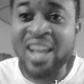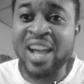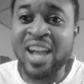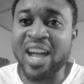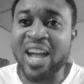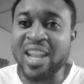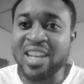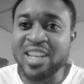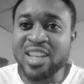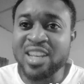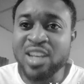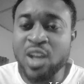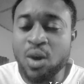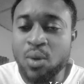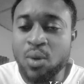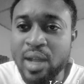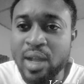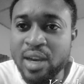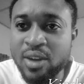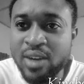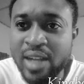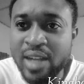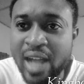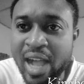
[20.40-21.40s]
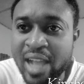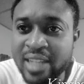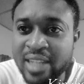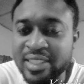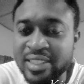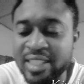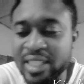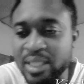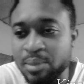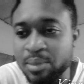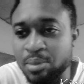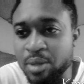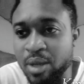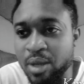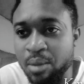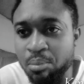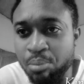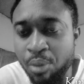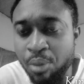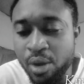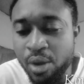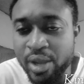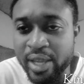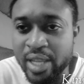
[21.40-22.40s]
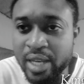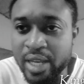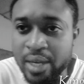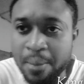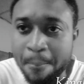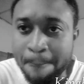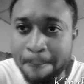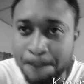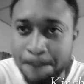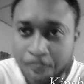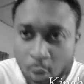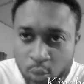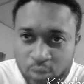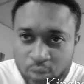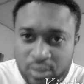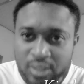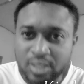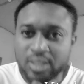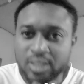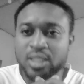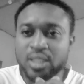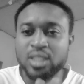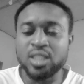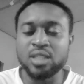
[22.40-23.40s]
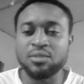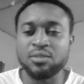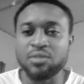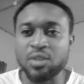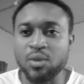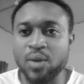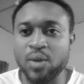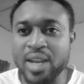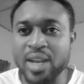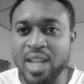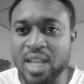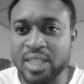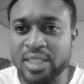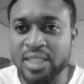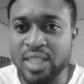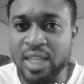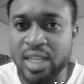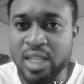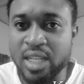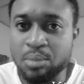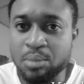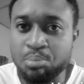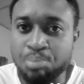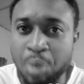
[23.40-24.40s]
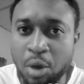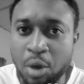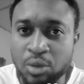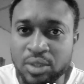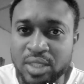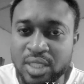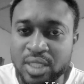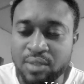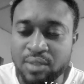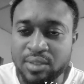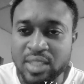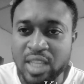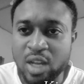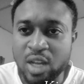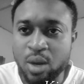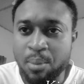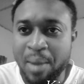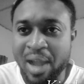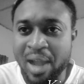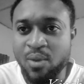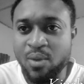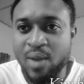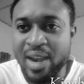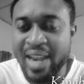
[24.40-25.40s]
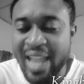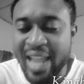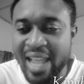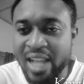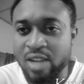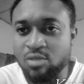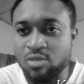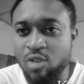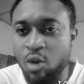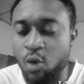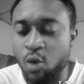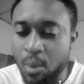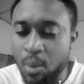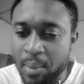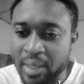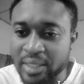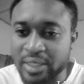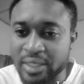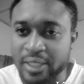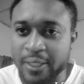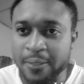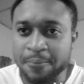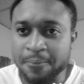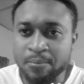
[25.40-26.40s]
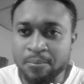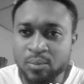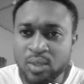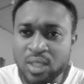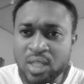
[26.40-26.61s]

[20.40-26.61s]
Hello, hello, guys. This be your boy, King Boat TV. What do you say, King Boat TV? Hello, man. No like, no commenting.